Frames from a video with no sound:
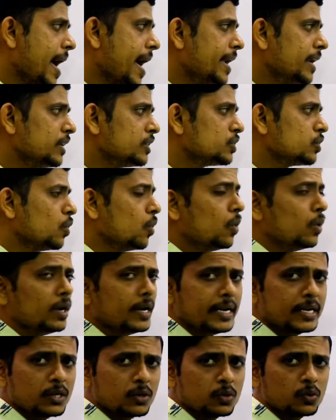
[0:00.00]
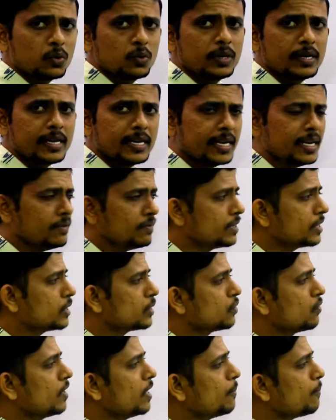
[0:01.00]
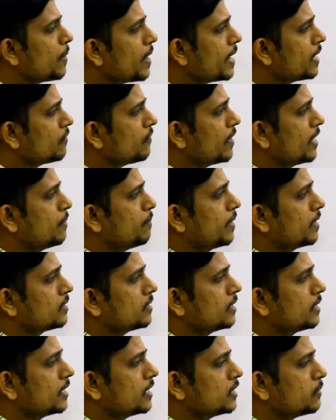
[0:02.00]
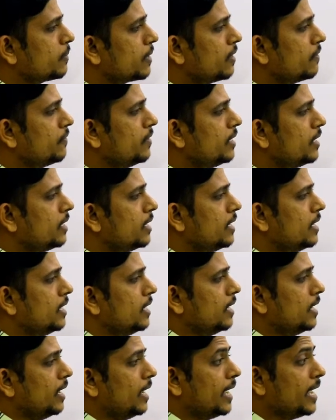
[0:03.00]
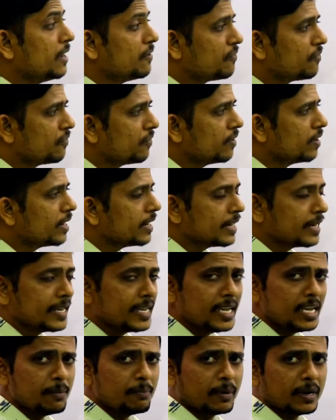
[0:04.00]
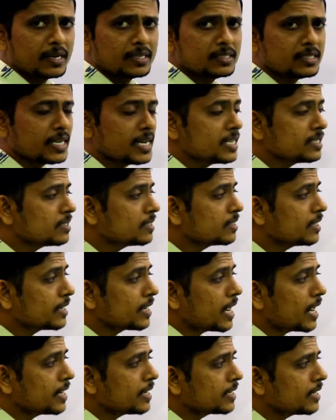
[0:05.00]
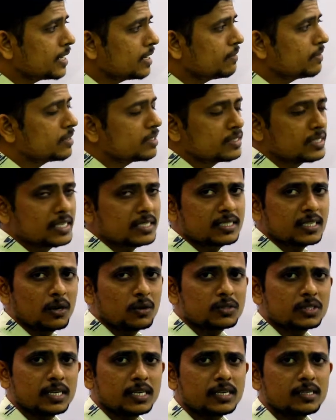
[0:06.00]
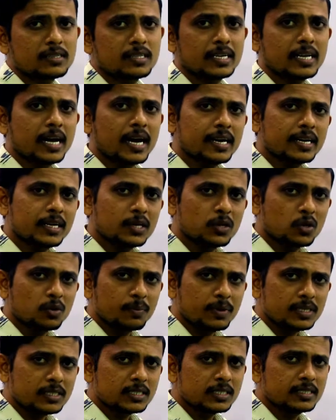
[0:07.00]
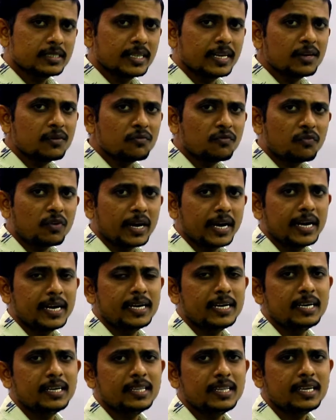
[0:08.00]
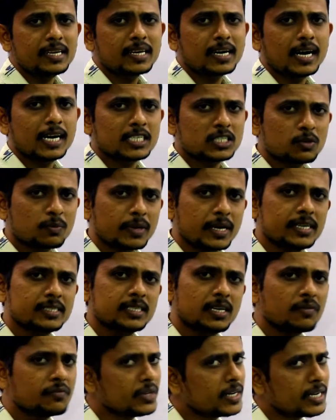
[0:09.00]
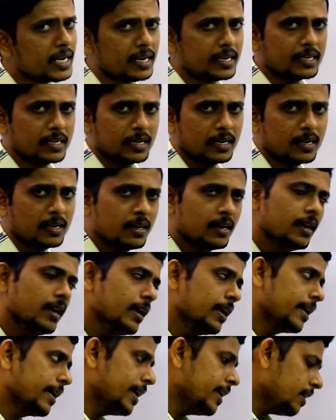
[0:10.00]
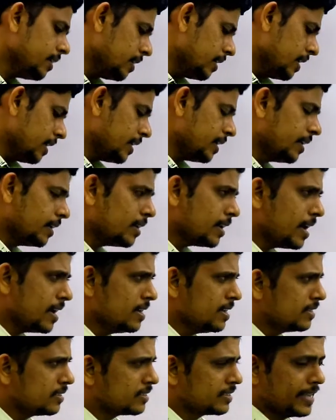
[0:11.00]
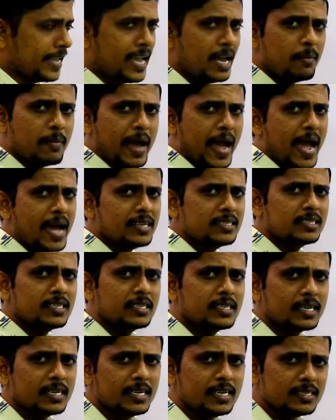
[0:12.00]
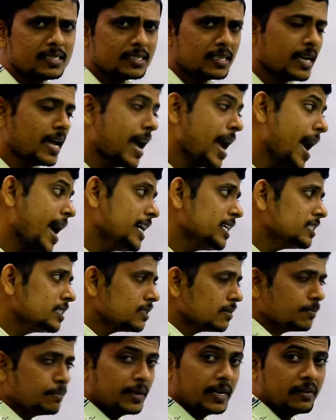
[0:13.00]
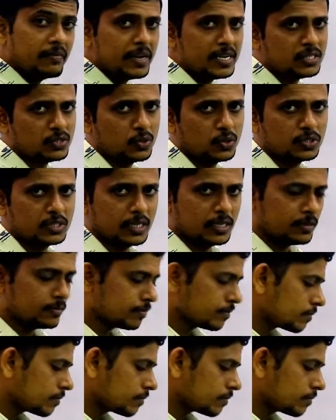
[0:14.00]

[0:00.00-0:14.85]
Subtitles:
and sold it to D with 12.5% profit. If D purchased that article with 6300 rupees, then find the cost price of that article. Right, here same as it is as previous question.